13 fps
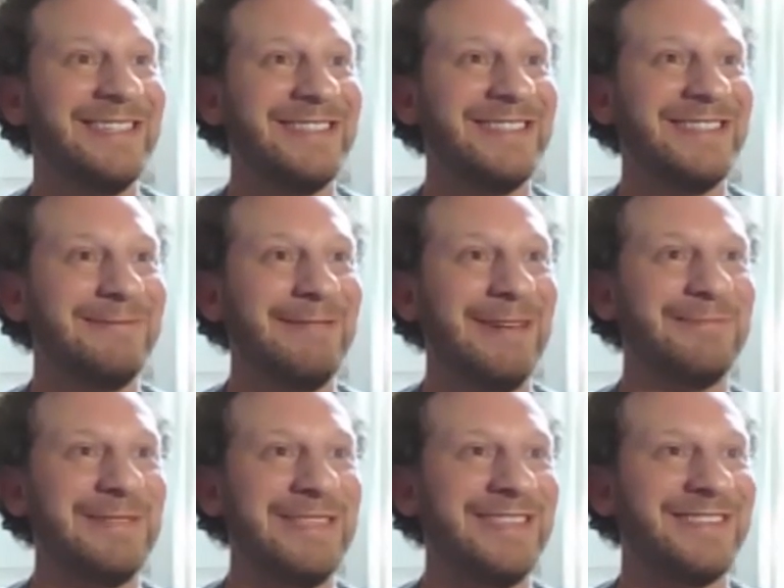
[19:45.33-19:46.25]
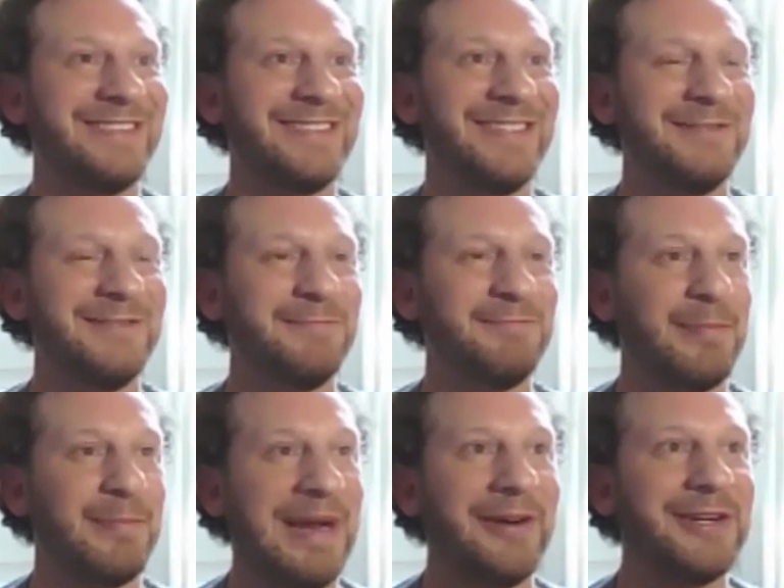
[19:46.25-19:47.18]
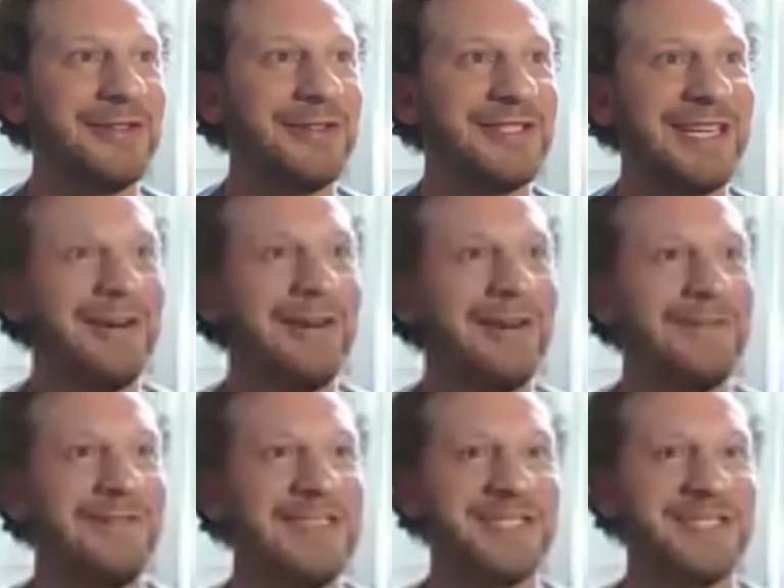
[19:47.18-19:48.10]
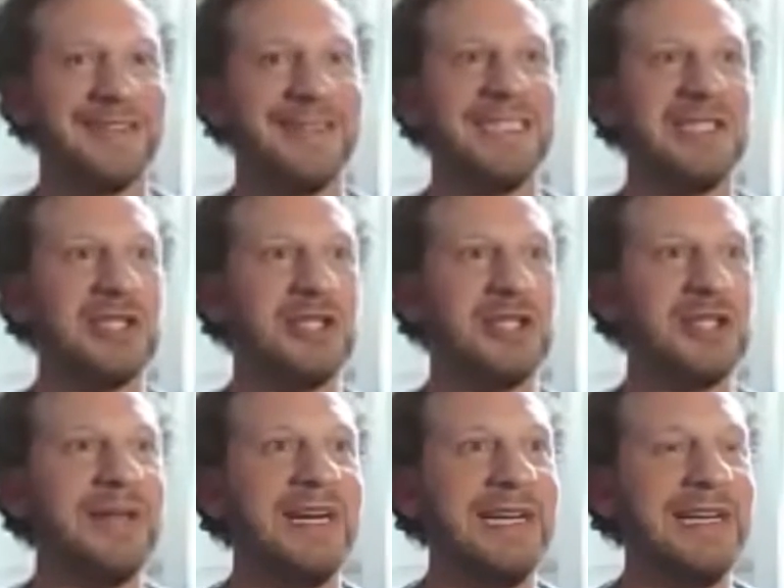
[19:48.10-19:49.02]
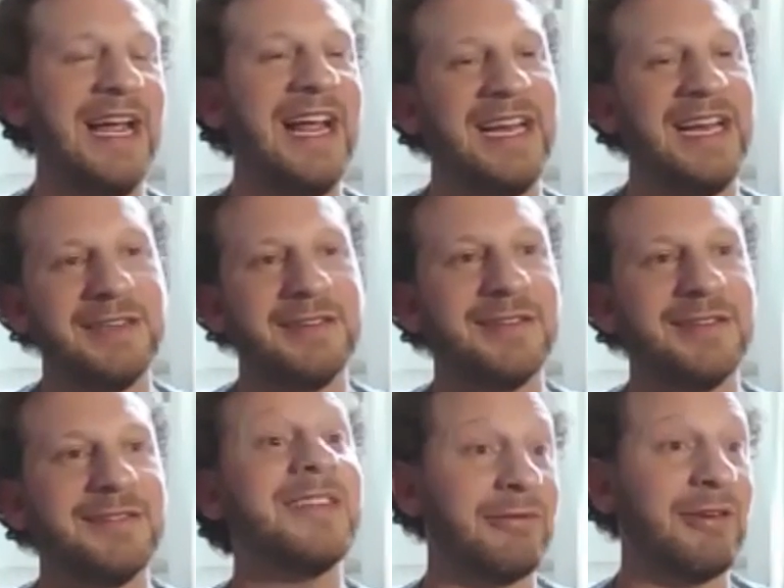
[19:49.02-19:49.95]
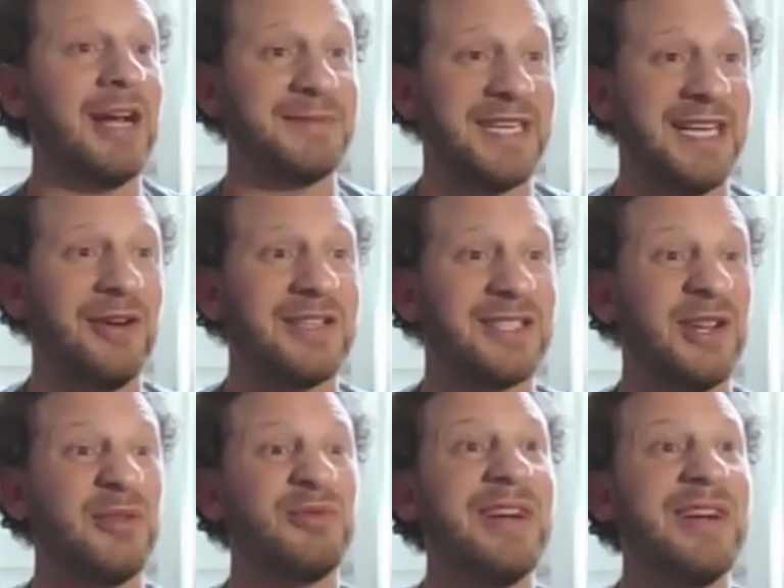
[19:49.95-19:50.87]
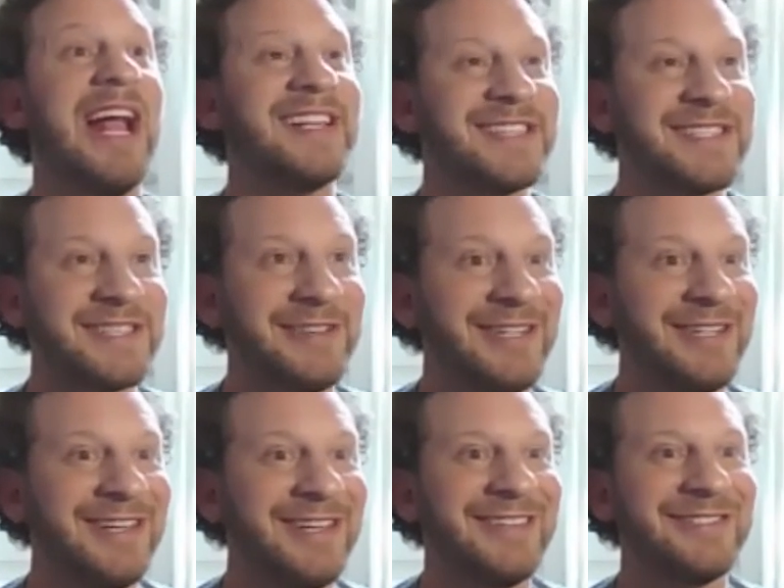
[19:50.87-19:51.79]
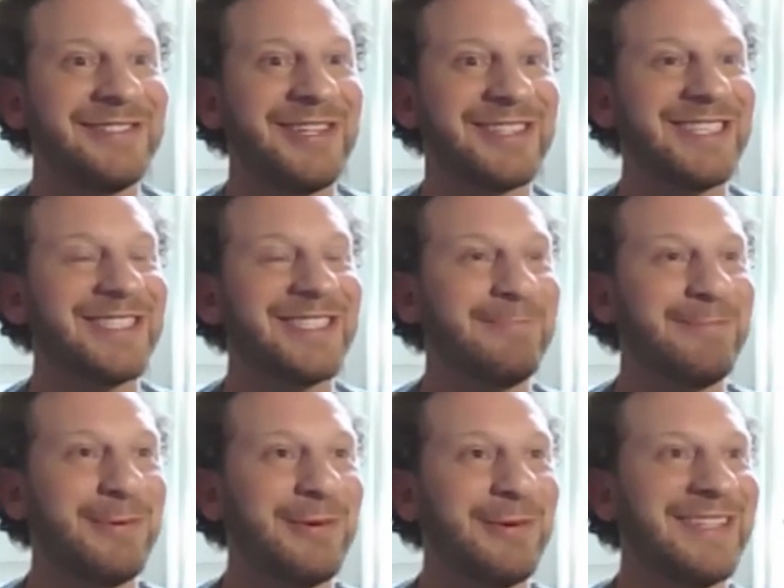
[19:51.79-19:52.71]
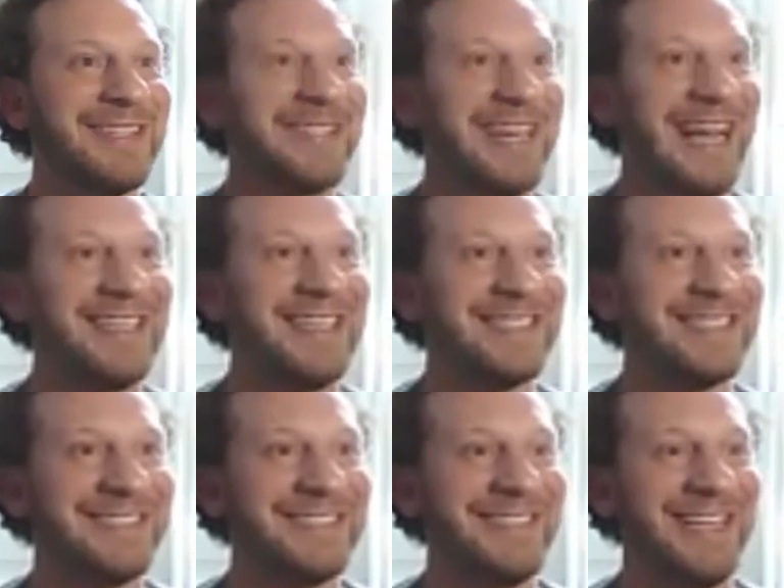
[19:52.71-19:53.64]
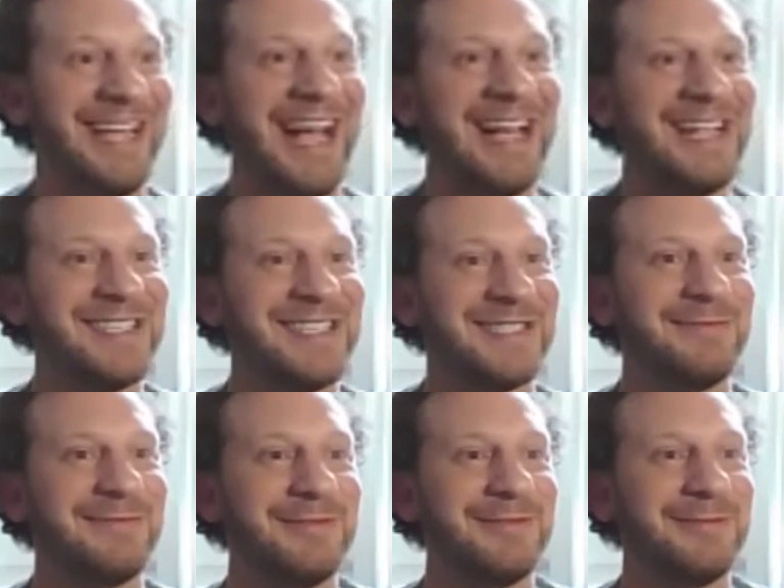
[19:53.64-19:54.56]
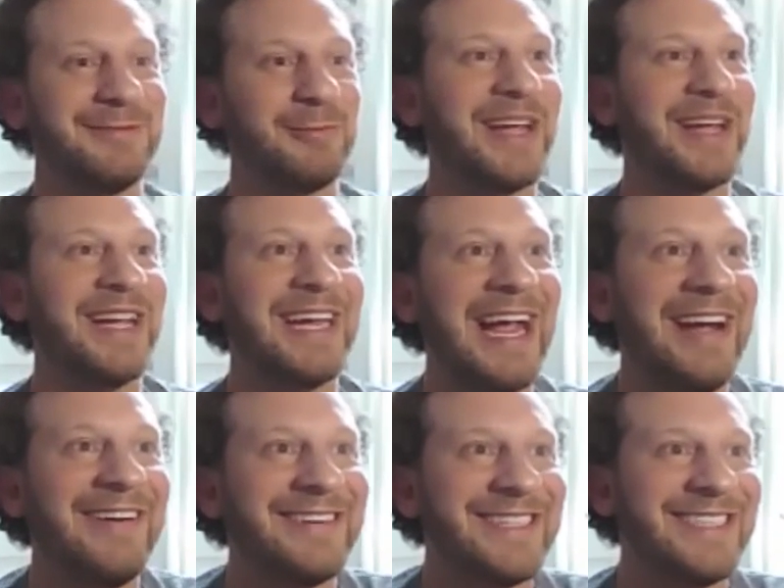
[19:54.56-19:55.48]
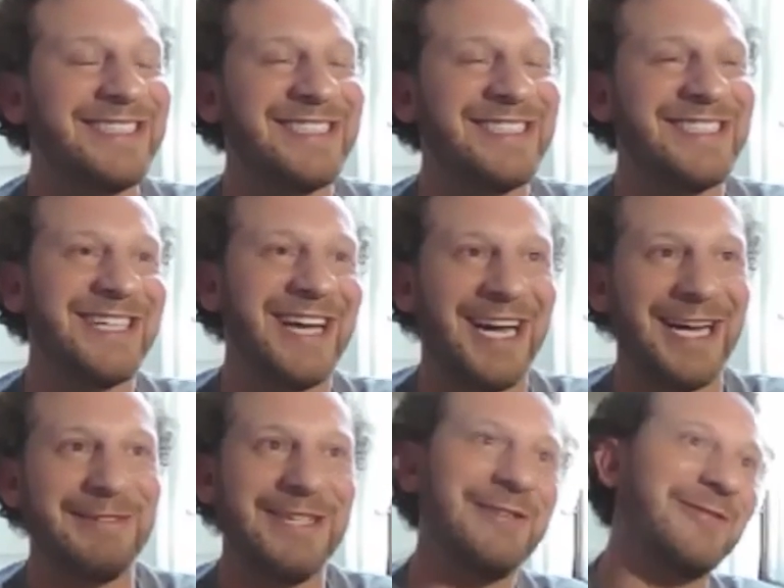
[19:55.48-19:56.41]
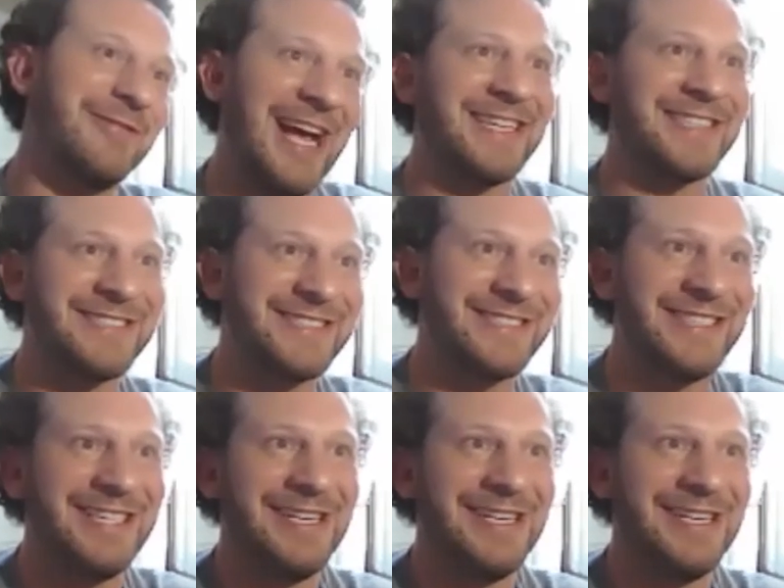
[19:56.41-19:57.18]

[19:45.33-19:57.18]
You better be prepare yourself physically to do it. And like Rob said, also rest. Just as important as working out is the time that you rest.